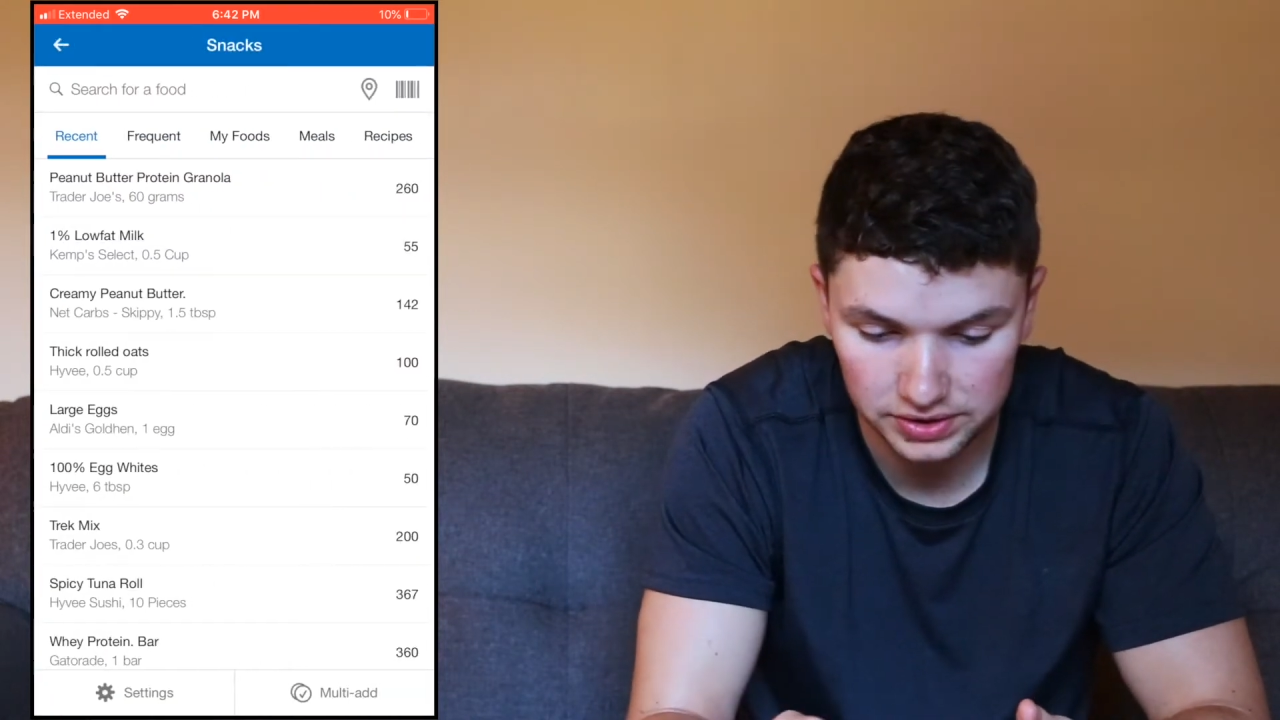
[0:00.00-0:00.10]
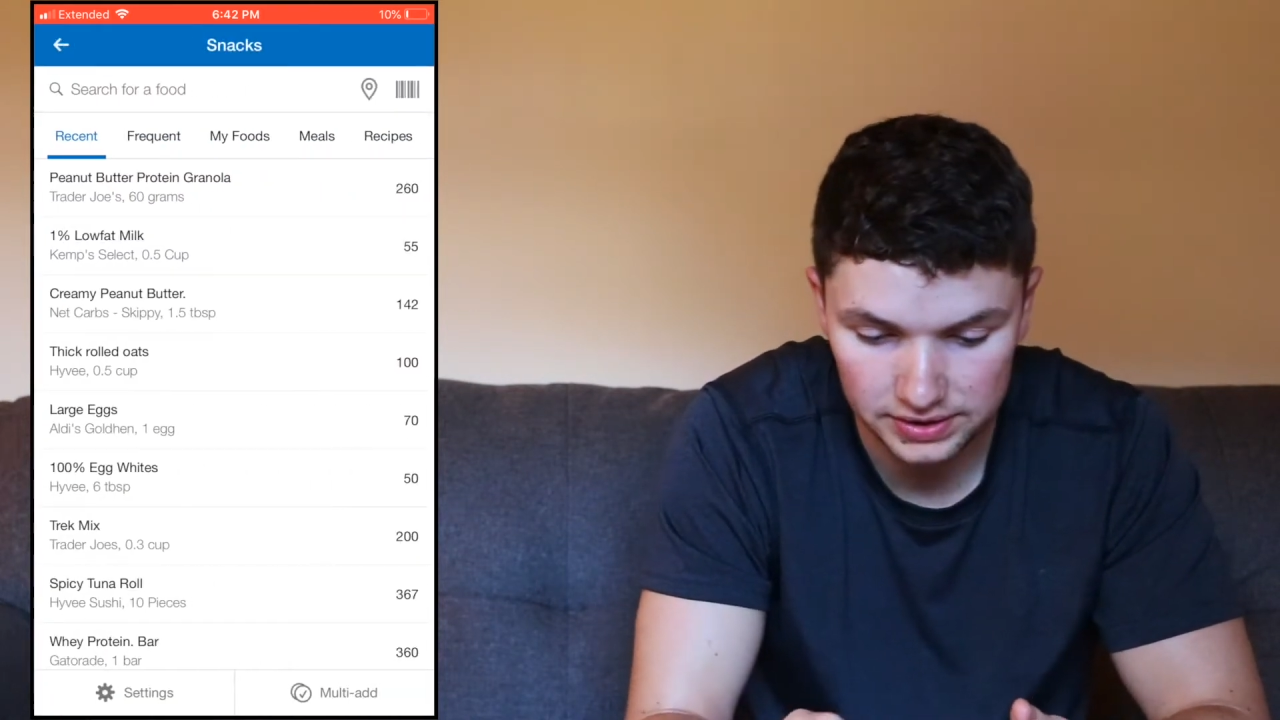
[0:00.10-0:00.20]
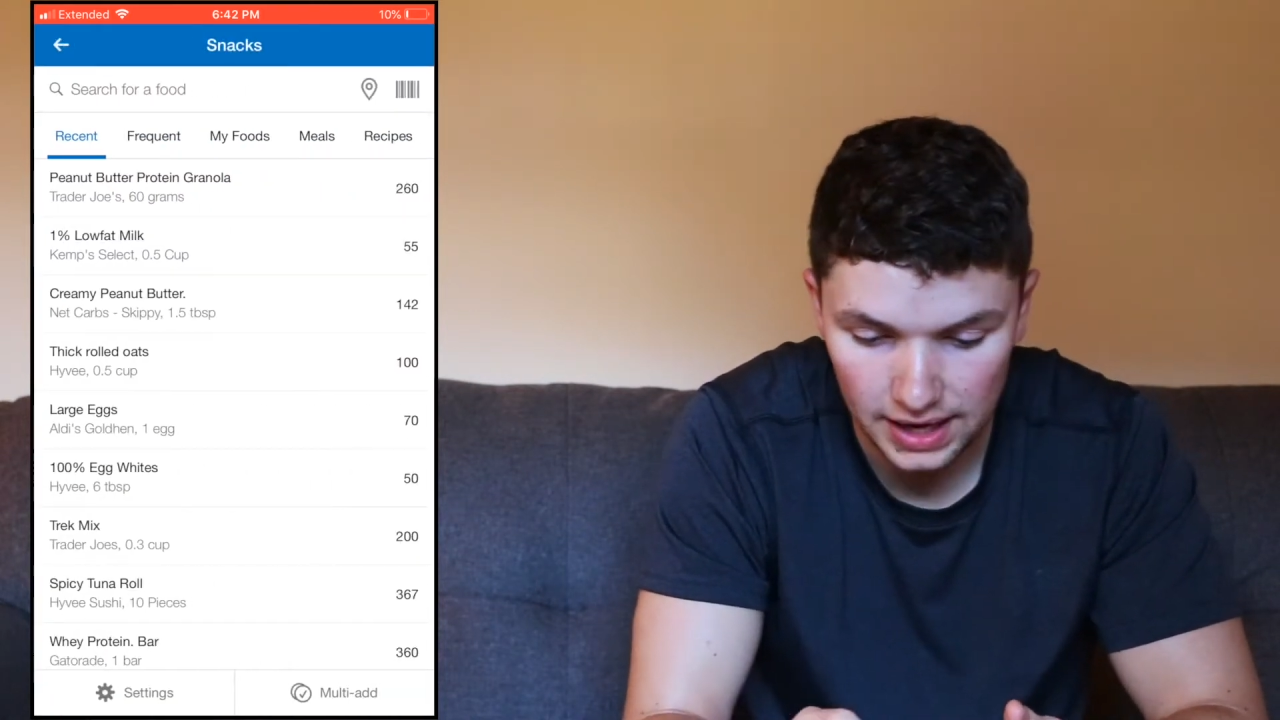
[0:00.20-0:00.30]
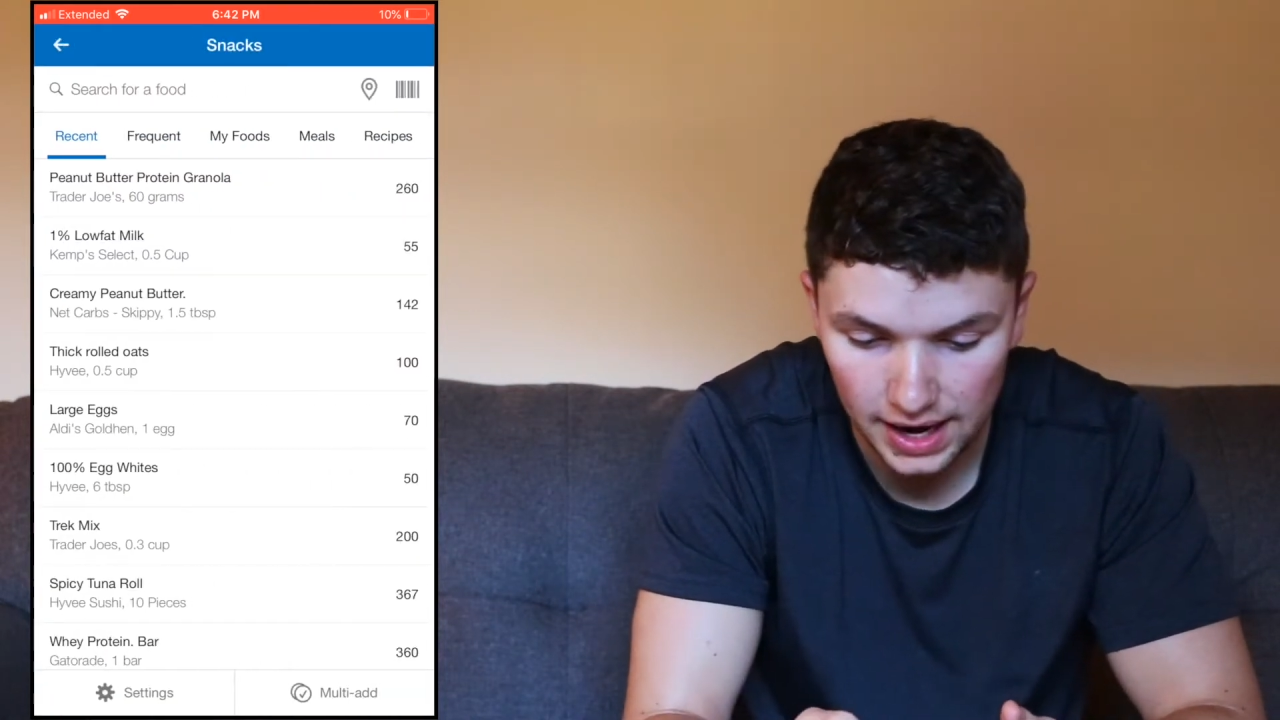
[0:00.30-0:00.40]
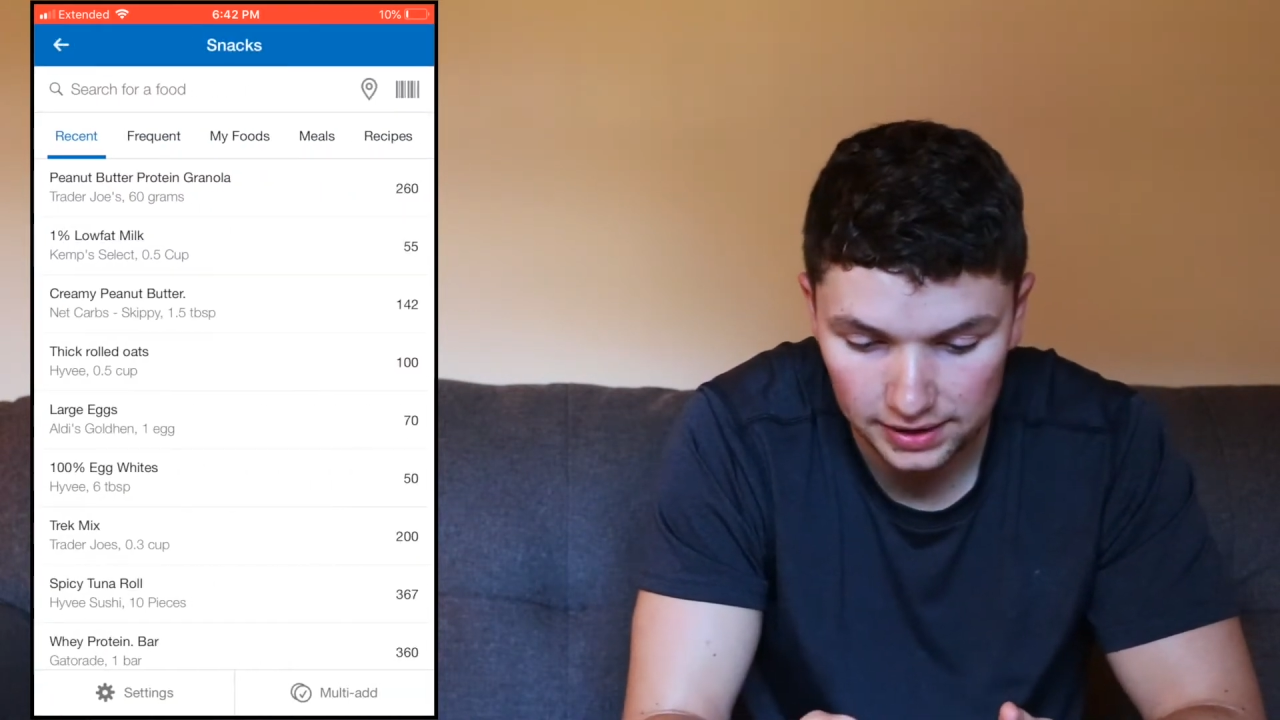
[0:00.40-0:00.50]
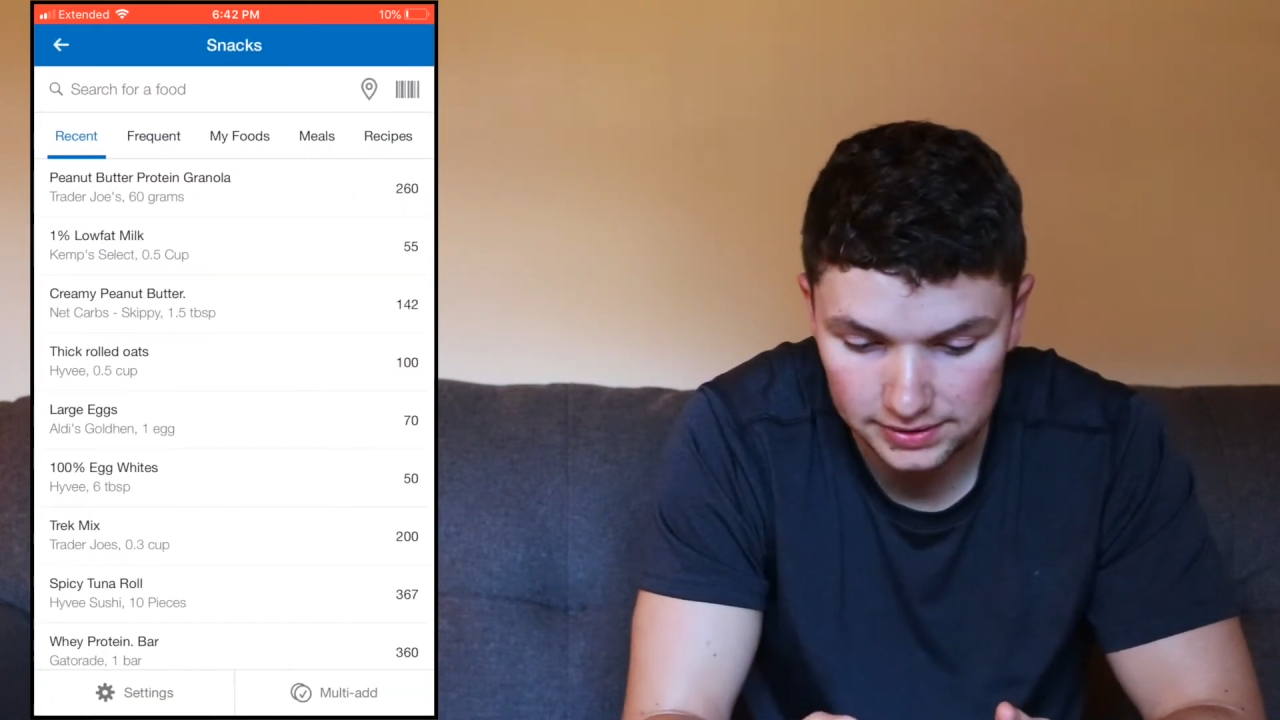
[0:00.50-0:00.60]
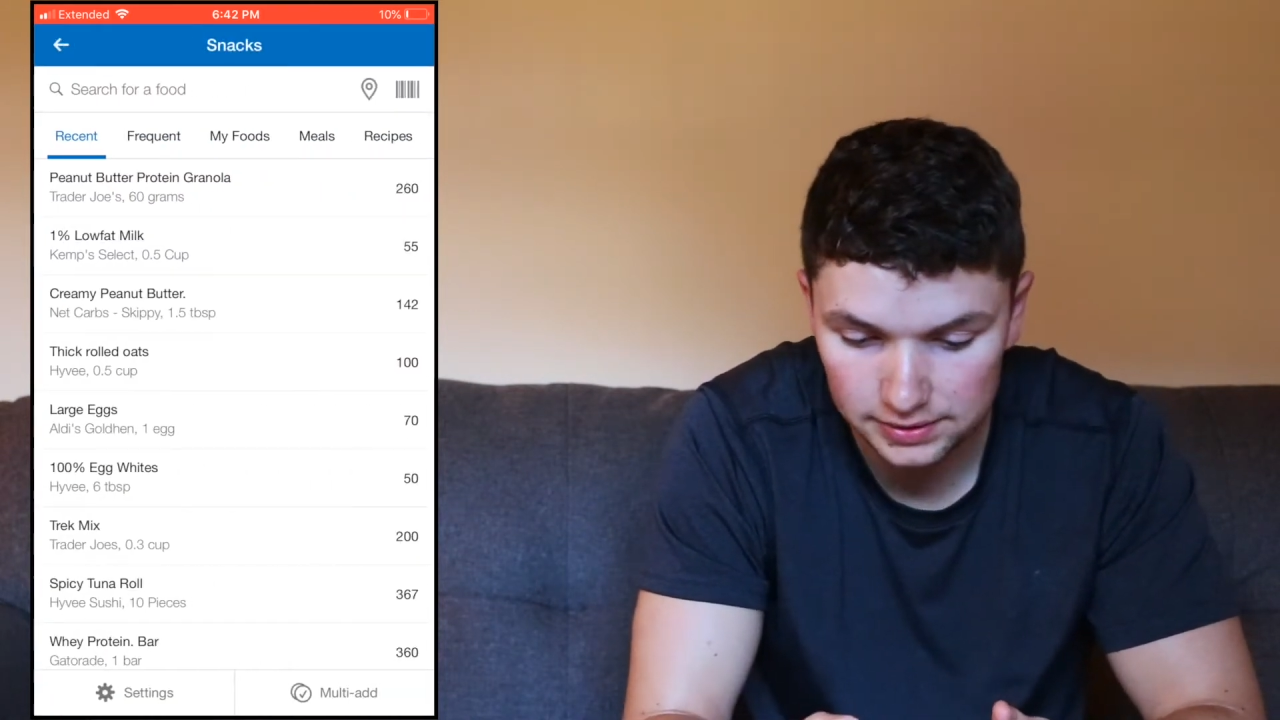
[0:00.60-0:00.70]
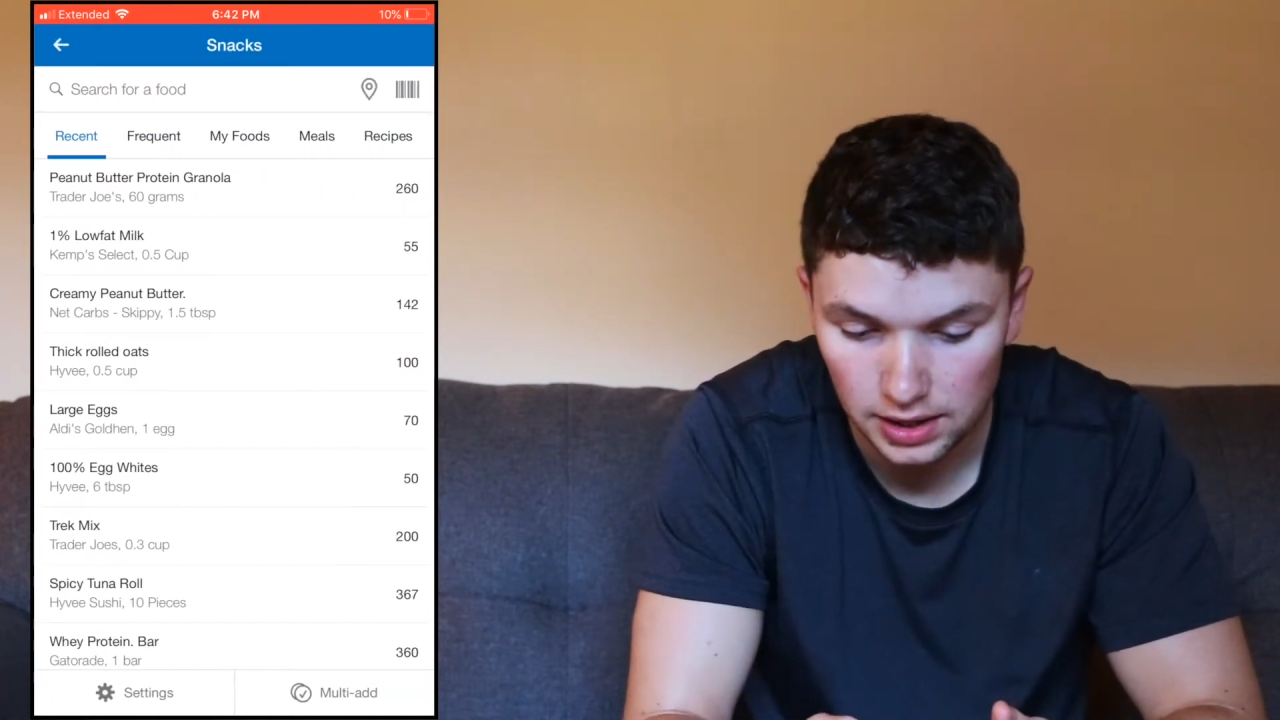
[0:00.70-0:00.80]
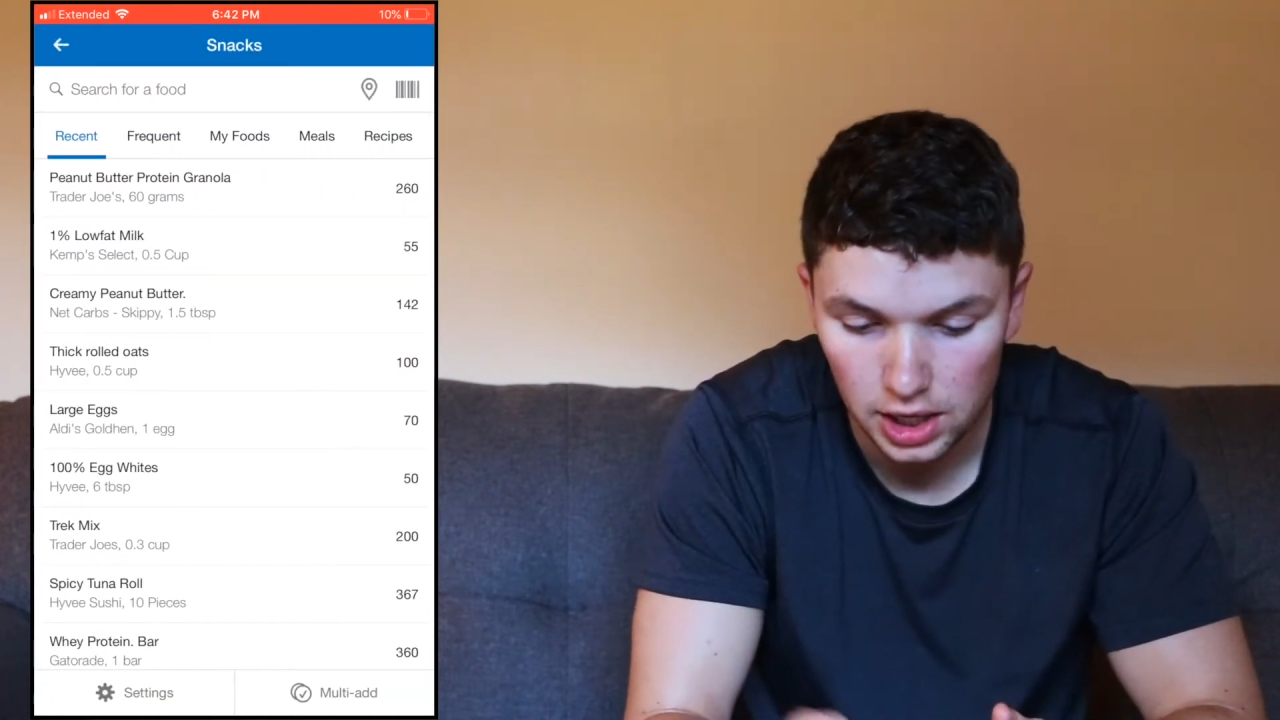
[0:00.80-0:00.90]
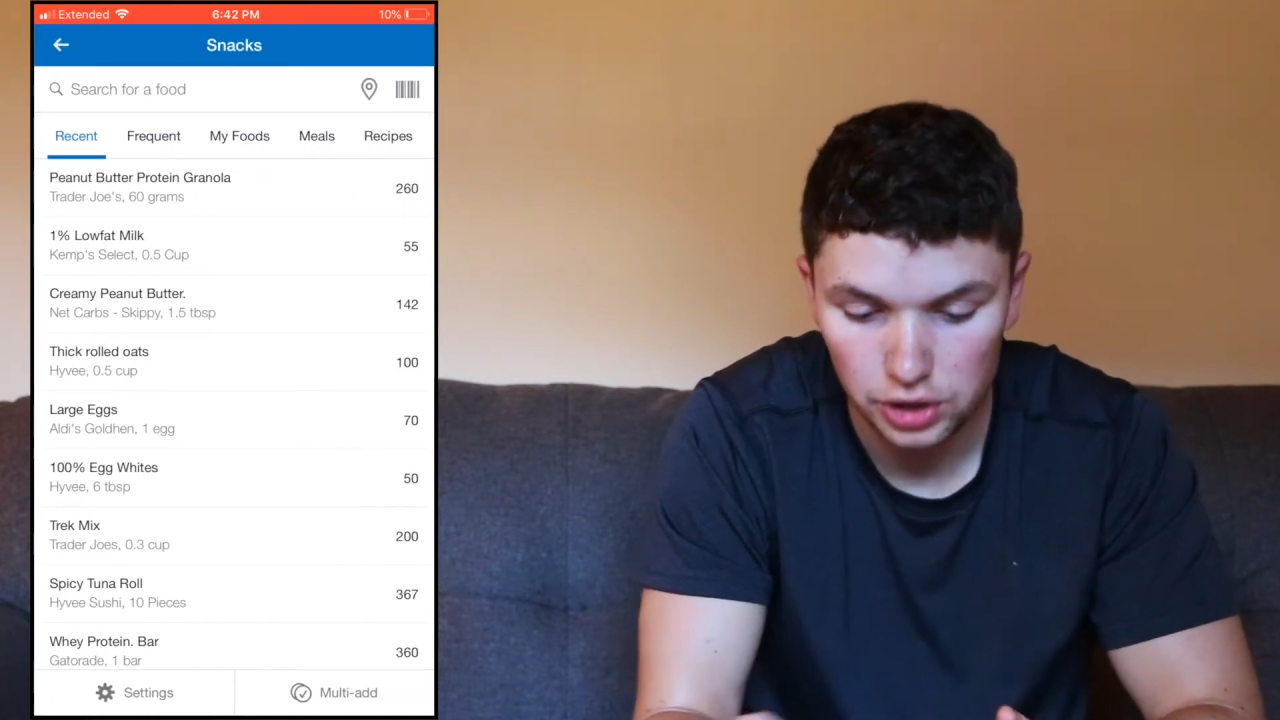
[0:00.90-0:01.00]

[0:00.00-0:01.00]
snacks,